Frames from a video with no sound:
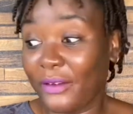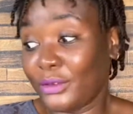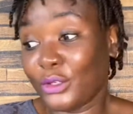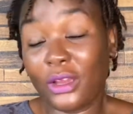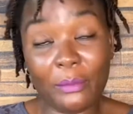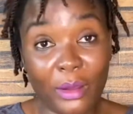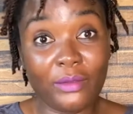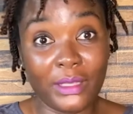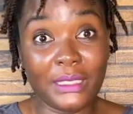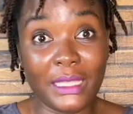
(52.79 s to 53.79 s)
to talk about
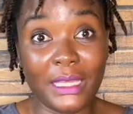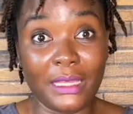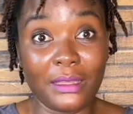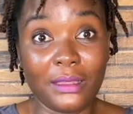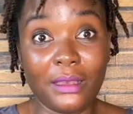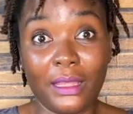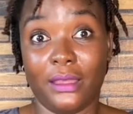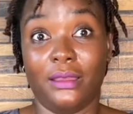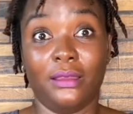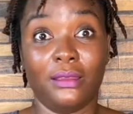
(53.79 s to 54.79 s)
this thing.
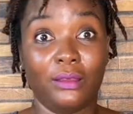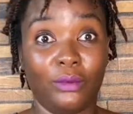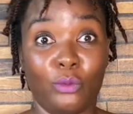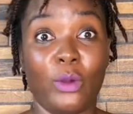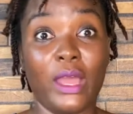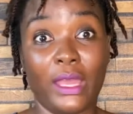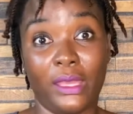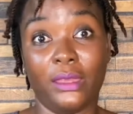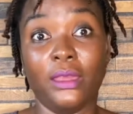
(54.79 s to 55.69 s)
Like why?